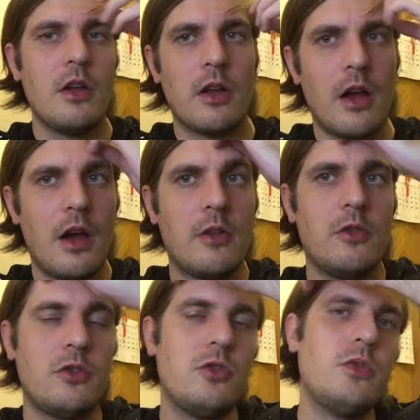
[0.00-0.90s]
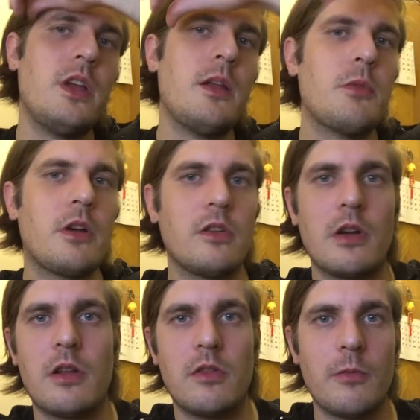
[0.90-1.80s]
uh, to tune in because I
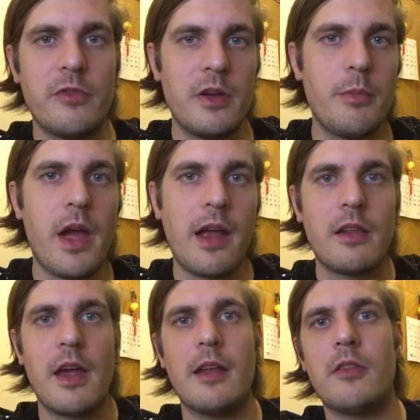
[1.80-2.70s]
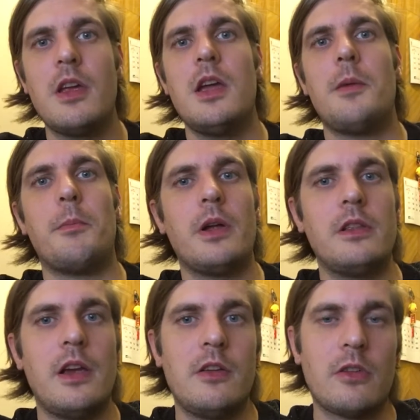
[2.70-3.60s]
got some feedback that
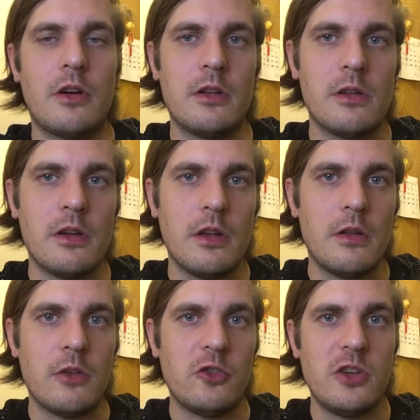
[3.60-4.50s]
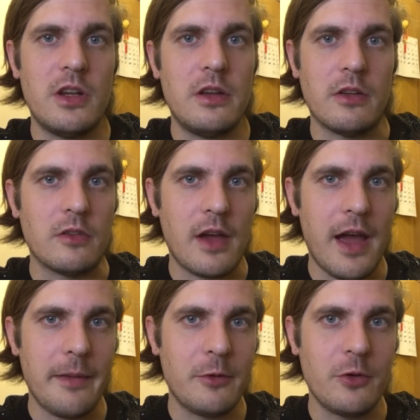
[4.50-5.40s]
Mondays are the, the shittiest
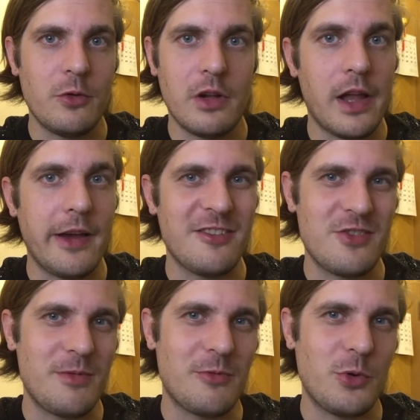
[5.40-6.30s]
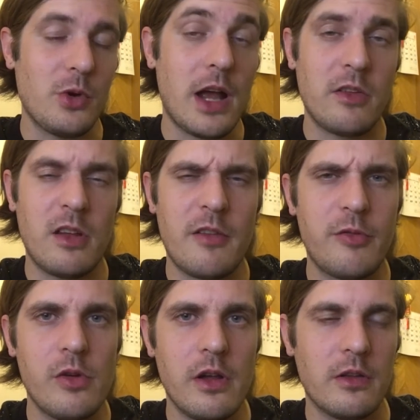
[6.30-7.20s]
time to do the live stream for you guys, and I
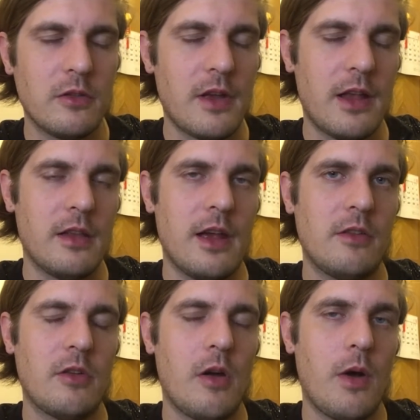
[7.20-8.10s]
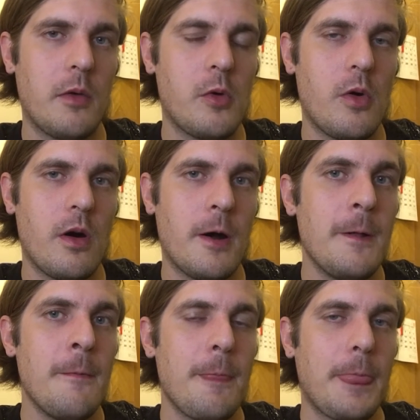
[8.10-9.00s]
fully understand that. So I will uh,
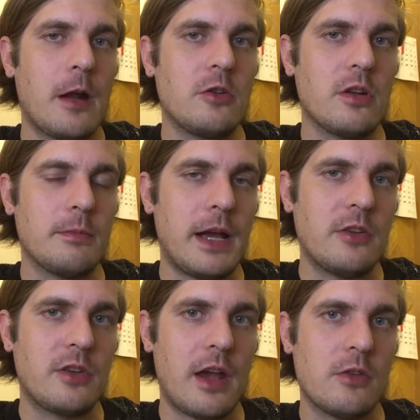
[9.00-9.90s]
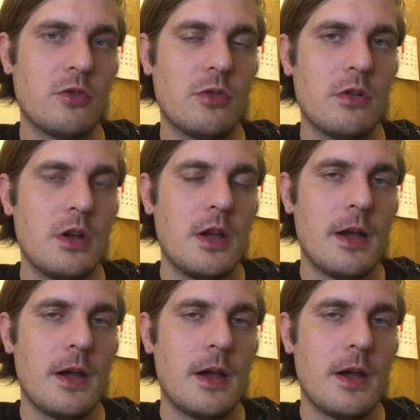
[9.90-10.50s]
adjust my schedule.